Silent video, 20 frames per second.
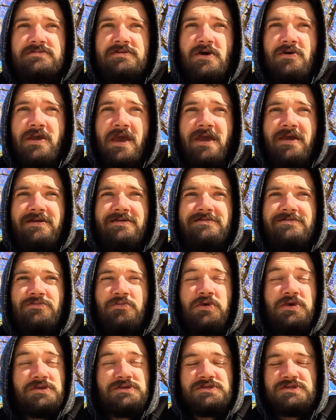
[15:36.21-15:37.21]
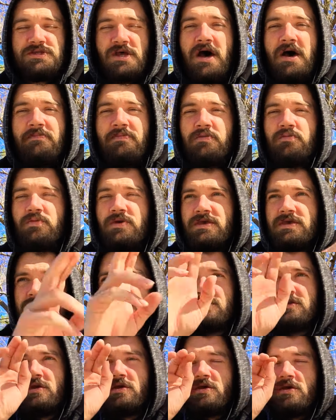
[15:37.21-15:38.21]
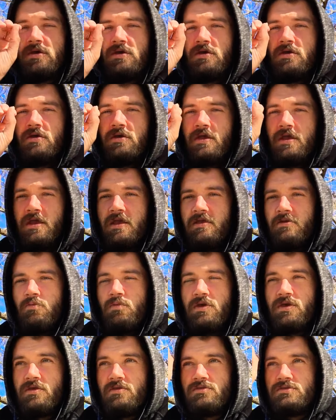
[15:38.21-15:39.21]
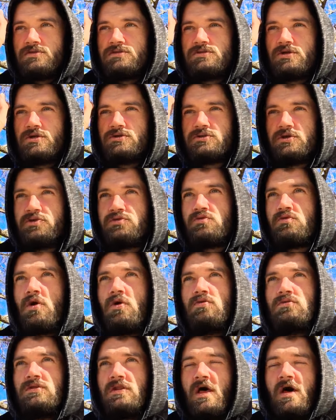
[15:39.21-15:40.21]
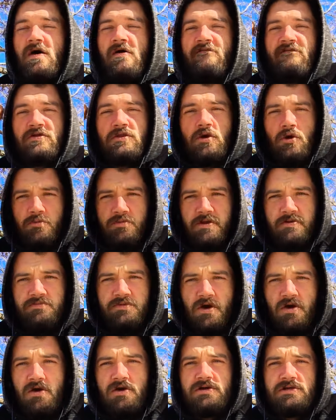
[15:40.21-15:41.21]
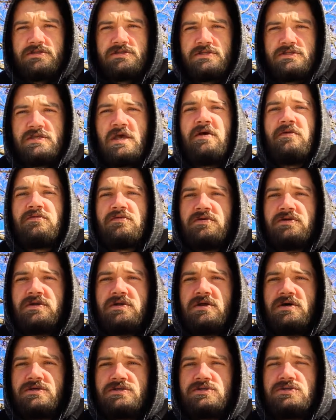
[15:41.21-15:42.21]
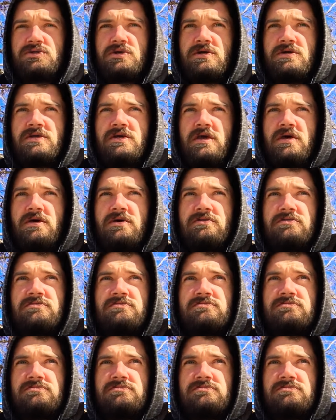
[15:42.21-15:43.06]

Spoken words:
okay, we could stop and we can start to throw love and open up the hearts to everyone in Australia.